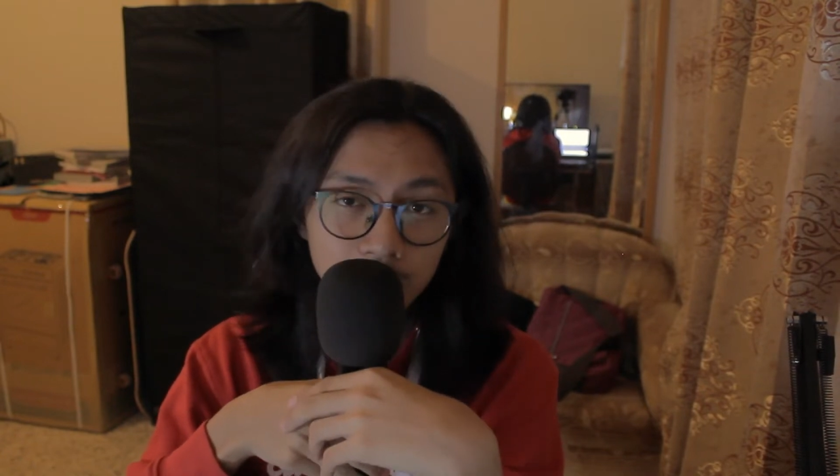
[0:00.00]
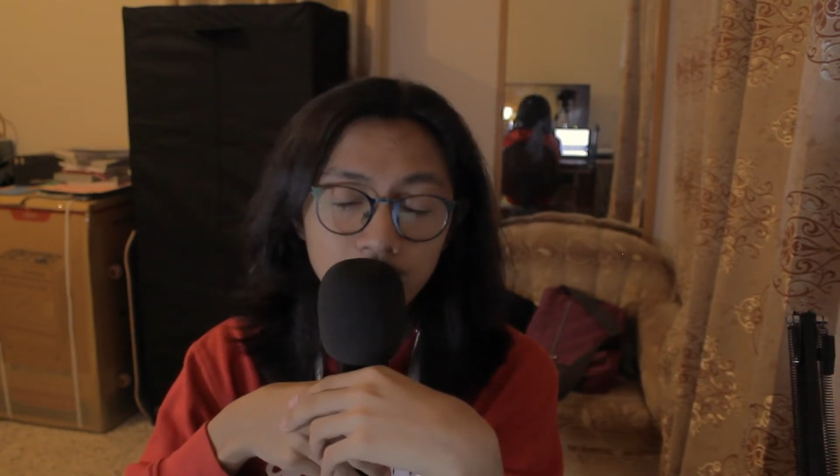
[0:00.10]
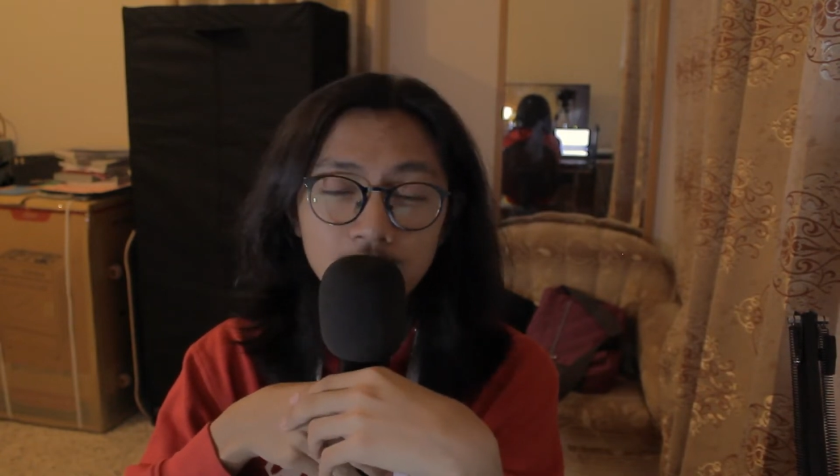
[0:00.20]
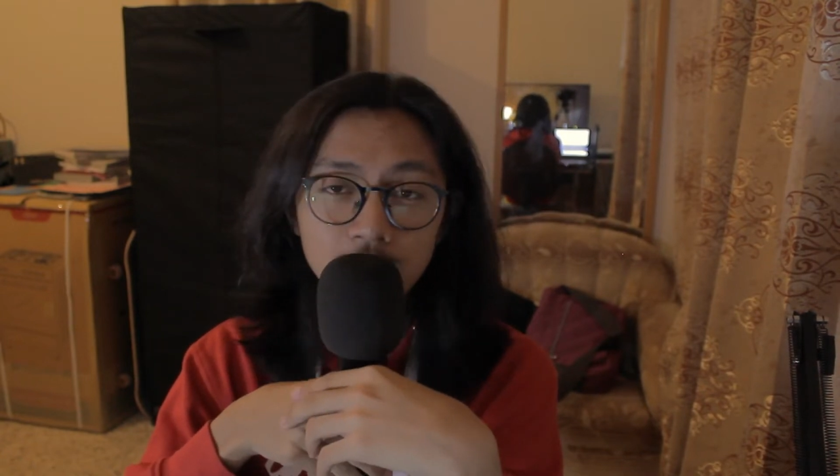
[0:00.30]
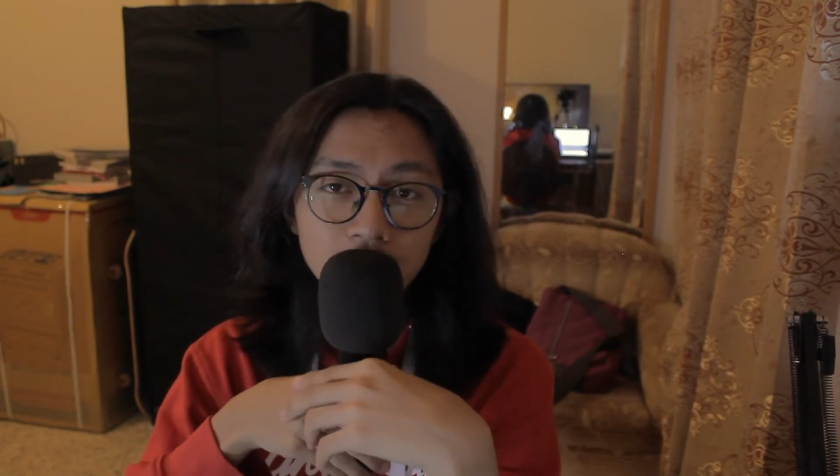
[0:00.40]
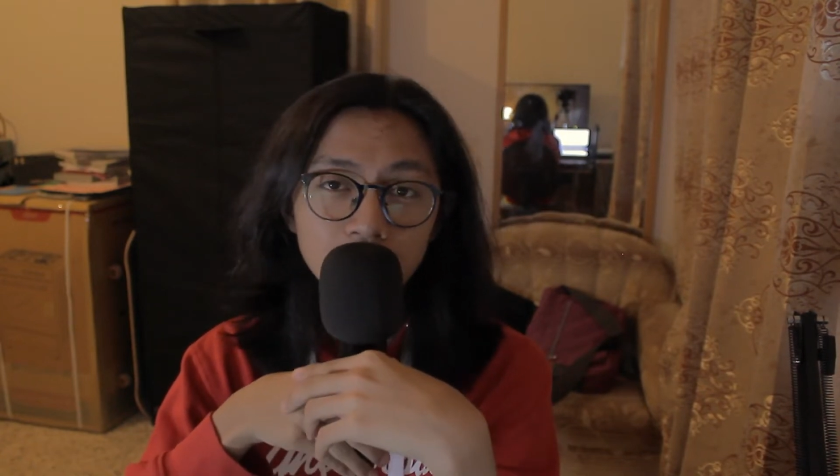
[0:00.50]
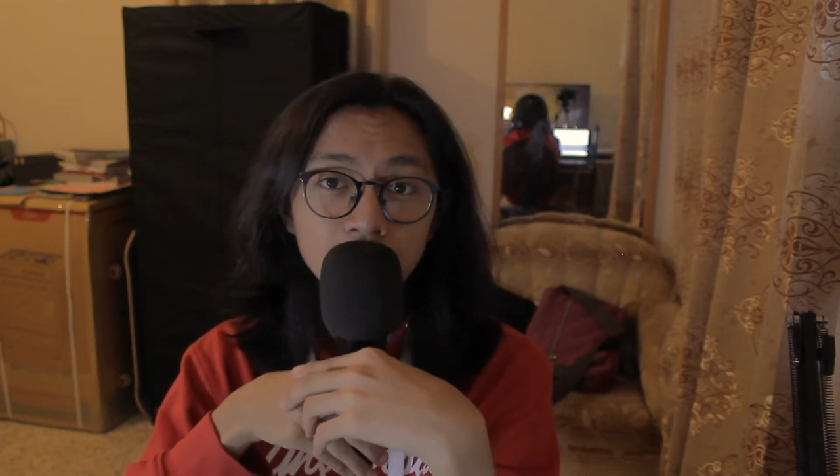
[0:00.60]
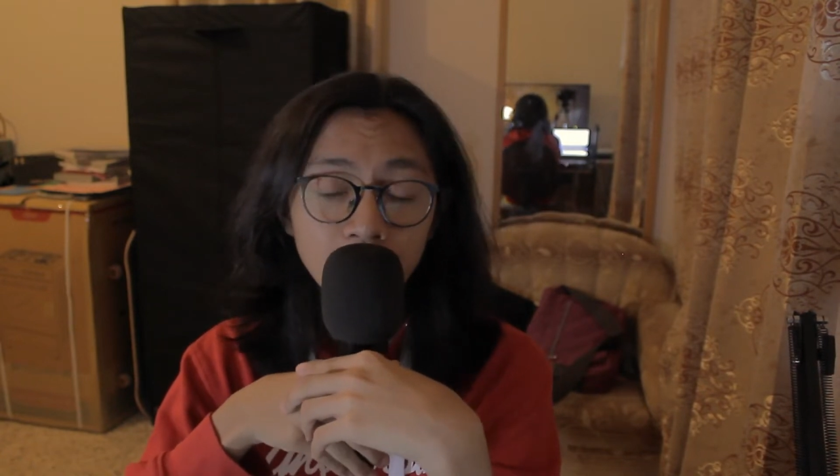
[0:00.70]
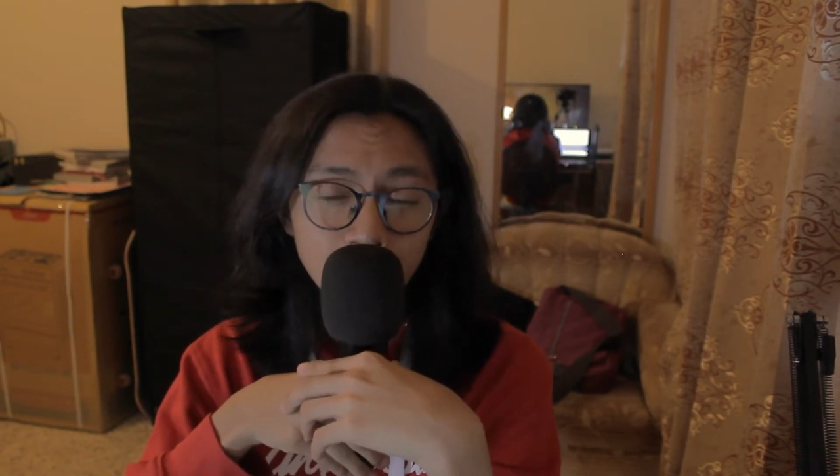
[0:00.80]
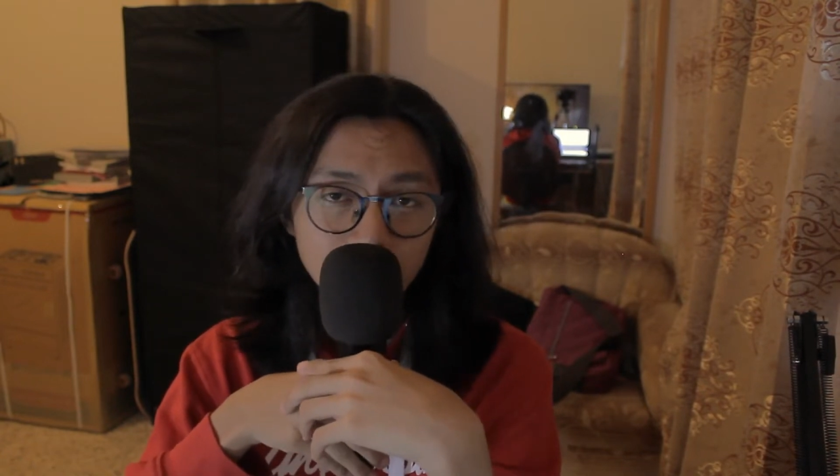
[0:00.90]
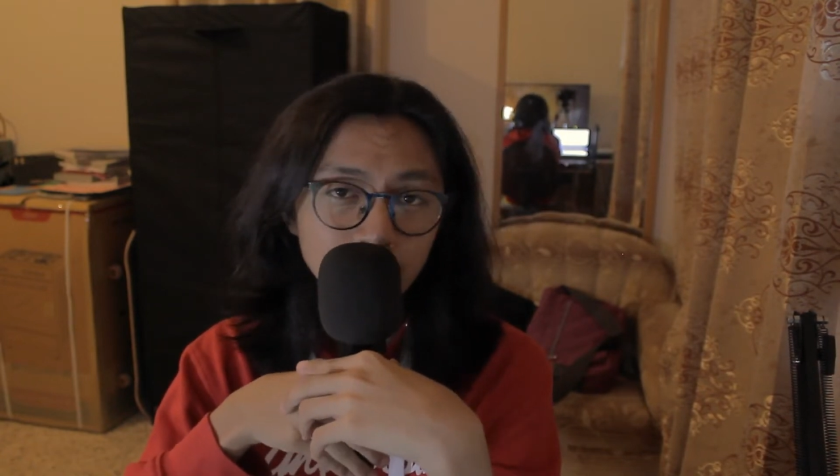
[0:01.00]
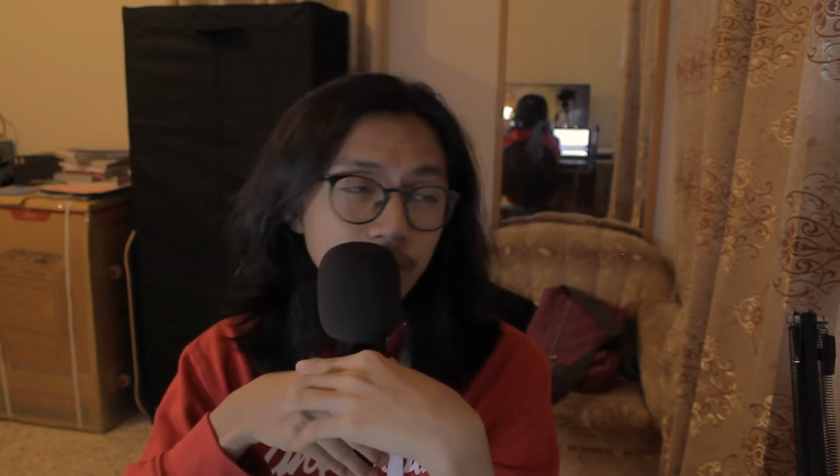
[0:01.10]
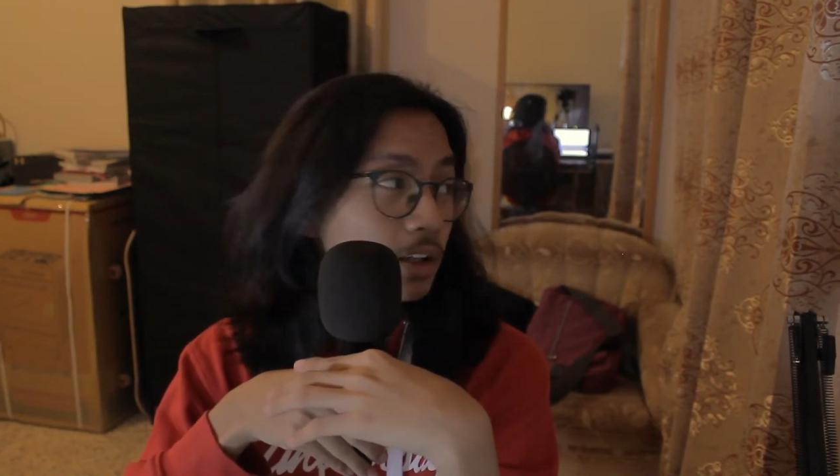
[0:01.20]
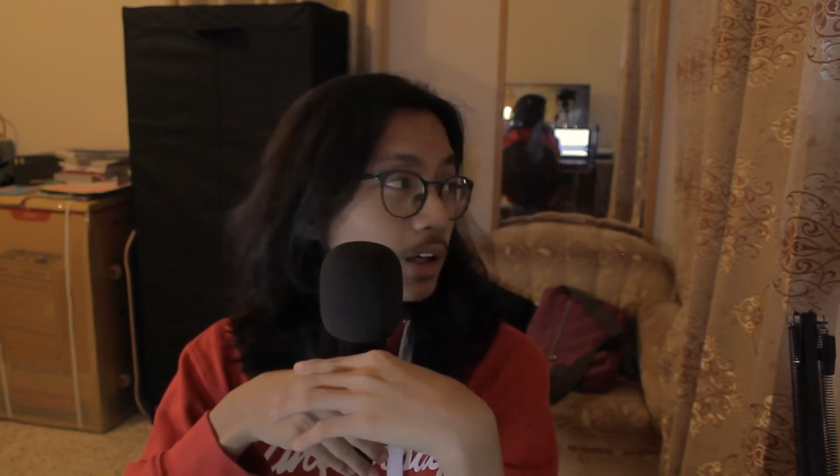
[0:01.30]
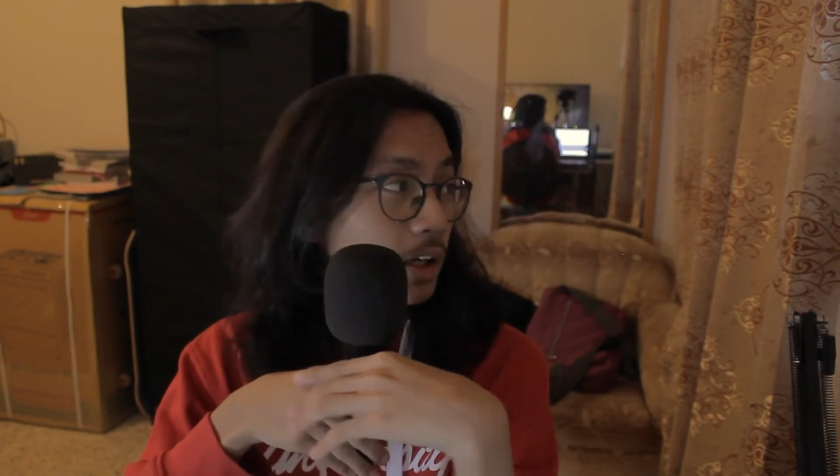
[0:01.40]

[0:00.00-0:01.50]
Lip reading: this desk,